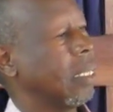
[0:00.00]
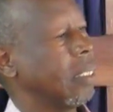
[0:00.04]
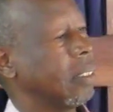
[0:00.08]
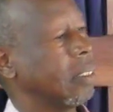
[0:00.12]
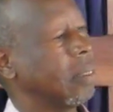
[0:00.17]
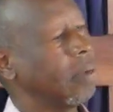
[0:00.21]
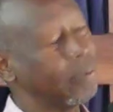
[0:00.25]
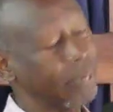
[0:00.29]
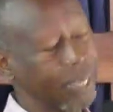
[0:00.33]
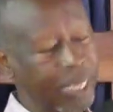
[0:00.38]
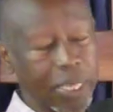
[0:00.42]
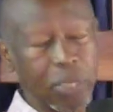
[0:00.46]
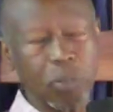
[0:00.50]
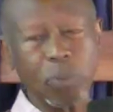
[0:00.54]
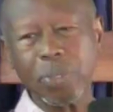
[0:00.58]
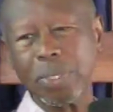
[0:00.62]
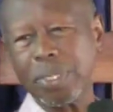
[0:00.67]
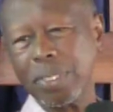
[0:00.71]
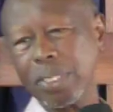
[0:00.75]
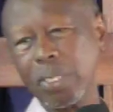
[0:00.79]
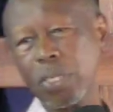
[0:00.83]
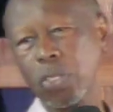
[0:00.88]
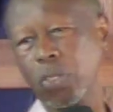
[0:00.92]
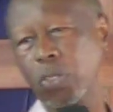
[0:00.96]
It's a very
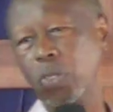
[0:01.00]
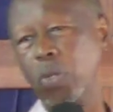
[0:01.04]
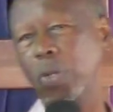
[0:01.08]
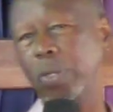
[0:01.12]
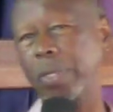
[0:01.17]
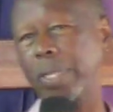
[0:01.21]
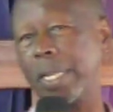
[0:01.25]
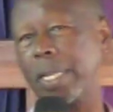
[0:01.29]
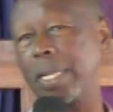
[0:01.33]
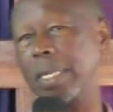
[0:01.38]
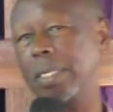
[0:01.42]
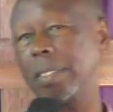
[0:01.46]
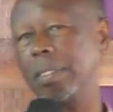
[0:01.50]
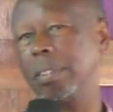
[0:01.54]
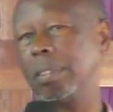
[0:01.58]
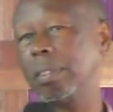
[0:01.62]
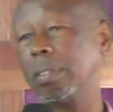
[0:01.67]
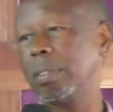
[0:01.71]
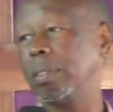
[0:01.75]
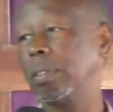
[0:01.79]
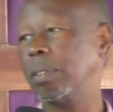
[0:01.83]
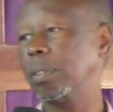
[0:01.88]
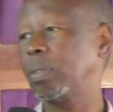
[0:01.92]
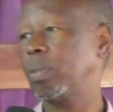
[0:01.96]
interesting story
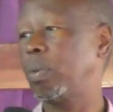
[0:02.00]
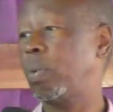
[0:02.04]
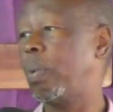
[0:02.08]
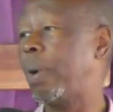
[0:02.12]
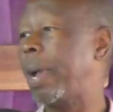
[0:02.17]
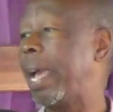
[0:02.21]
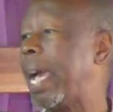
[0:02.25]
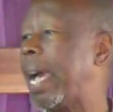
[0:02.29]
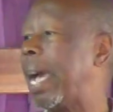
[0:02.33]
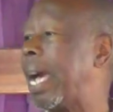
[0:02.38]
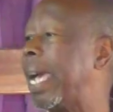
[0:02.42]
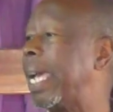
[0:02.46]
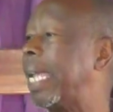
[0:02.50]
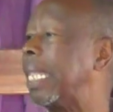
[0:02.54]
where